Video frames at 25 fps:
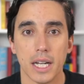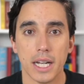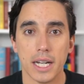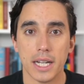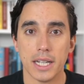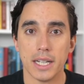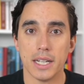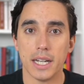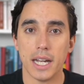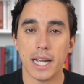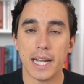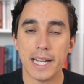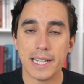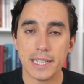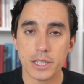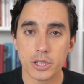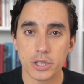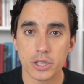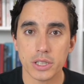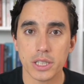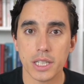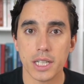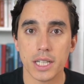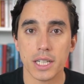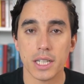and
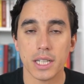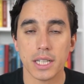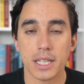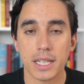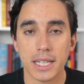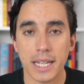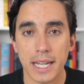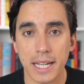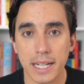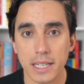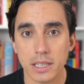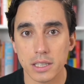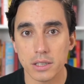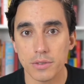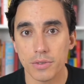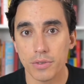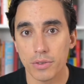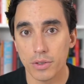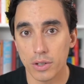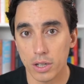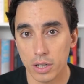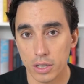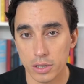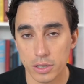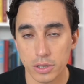entertaining negative
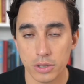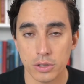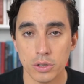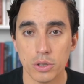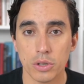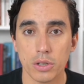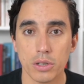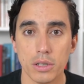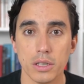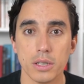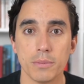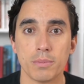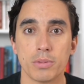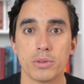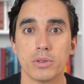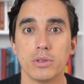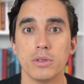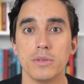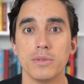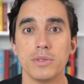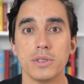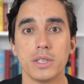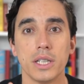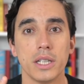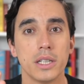thoughts not only
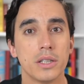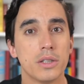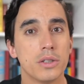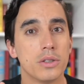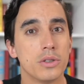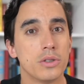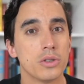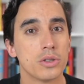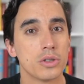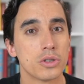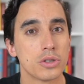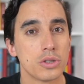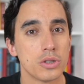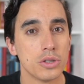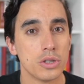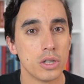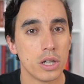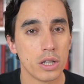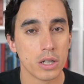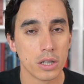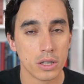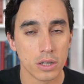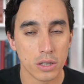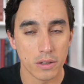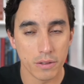proves that there's
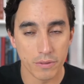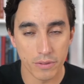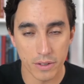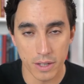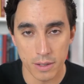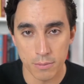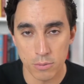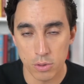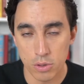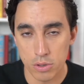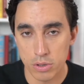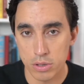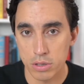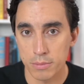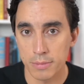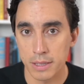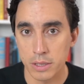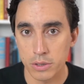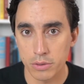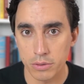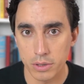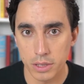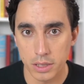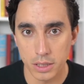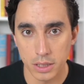not enough emotional
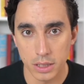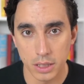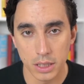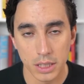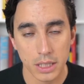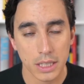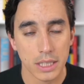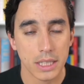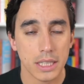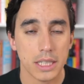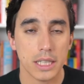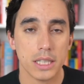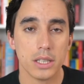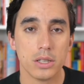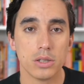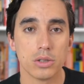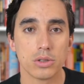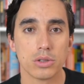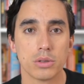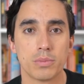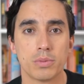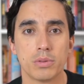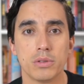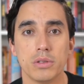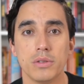maturity, it
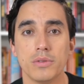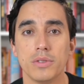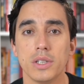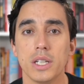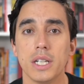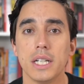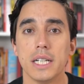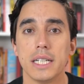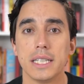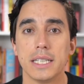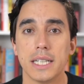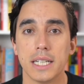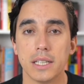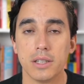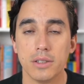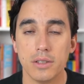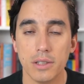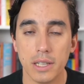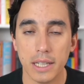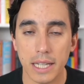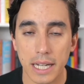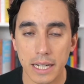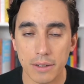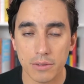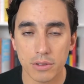also proves that the
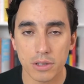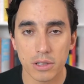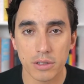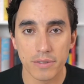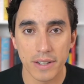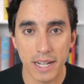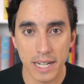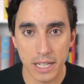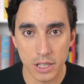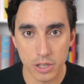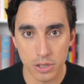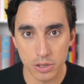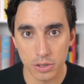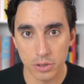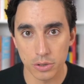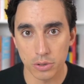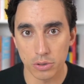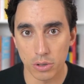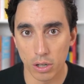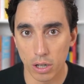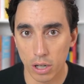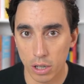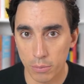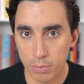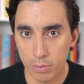level of action
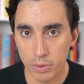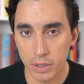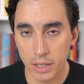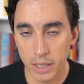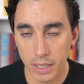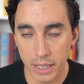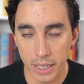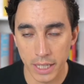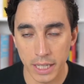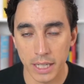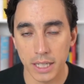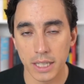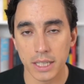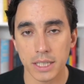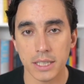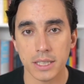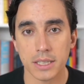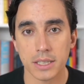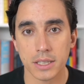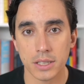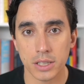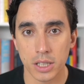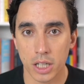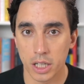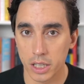you're operating at
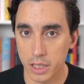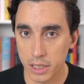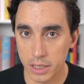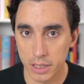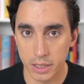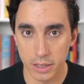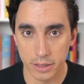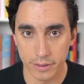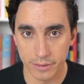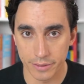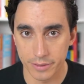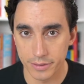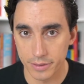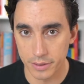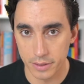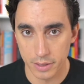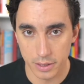is not enough.